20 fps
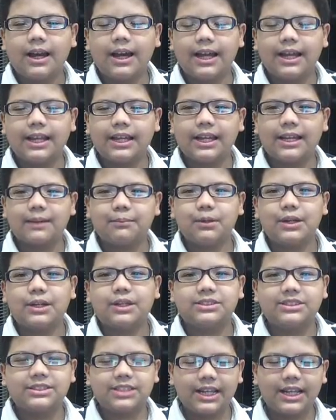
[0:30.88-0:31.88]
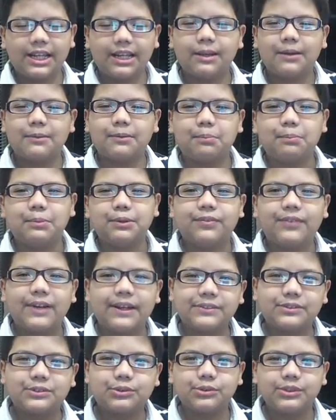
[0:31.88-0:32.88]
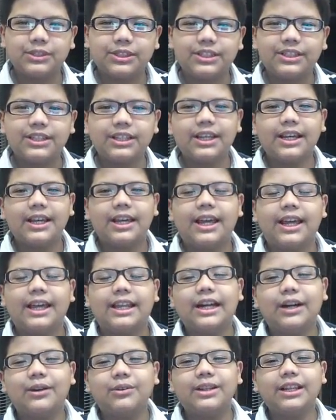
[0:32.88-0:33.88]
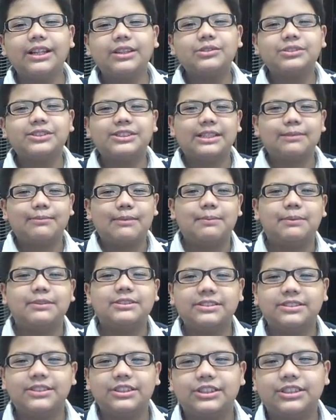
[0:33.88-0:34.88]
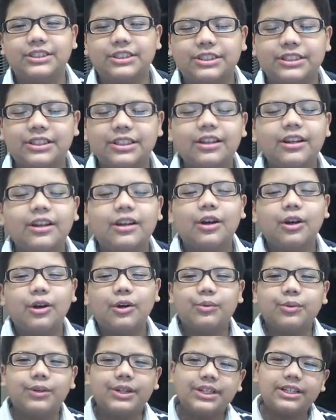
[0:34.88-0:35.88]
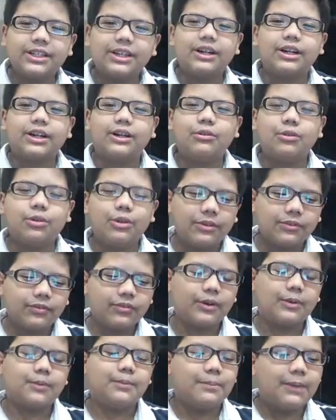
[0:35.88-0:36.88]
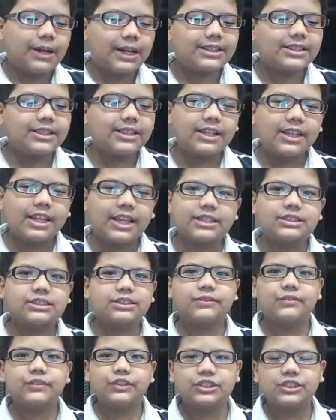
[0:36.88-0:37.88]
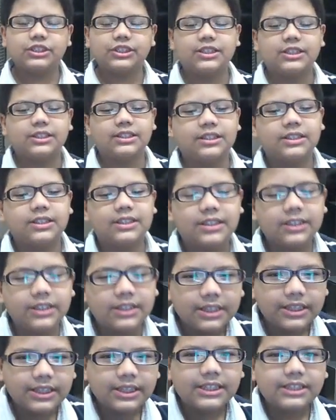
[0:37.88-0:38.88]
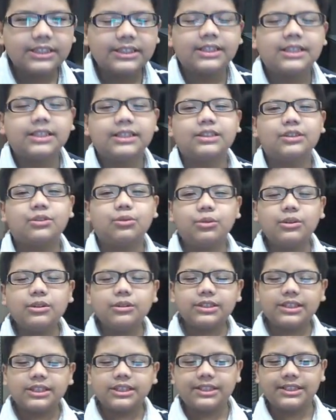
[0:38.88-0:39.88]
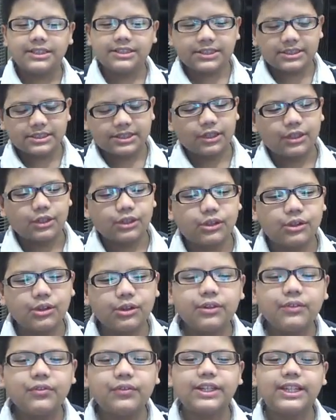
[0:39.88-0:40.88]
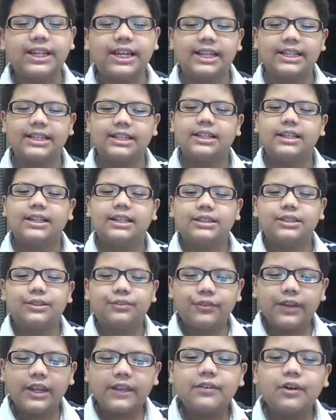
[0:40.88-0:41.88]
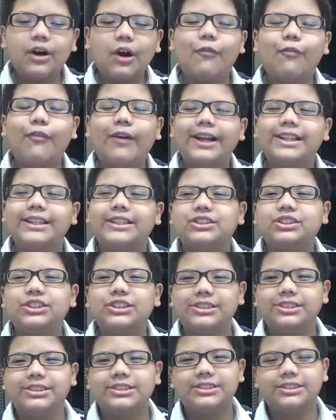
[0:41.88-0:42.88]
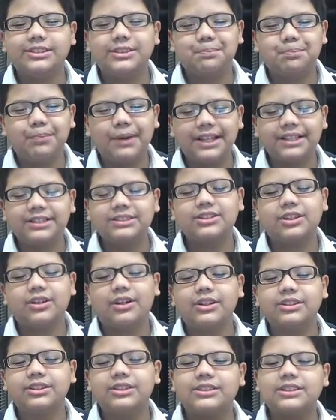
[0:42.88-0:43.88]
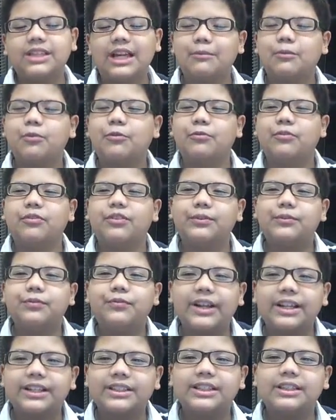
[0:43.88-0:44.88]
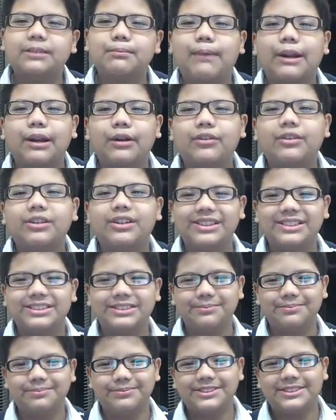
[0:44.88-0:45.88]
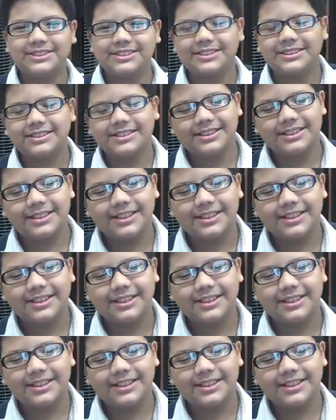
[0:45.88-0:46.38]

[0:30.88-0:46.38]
I am a P5 student, and I would like to start my presentation with a quote from Martin H. Fisher. The quote is, "Don't forget, the flavor of wine and cheese depends on the type of infecting microorganisms."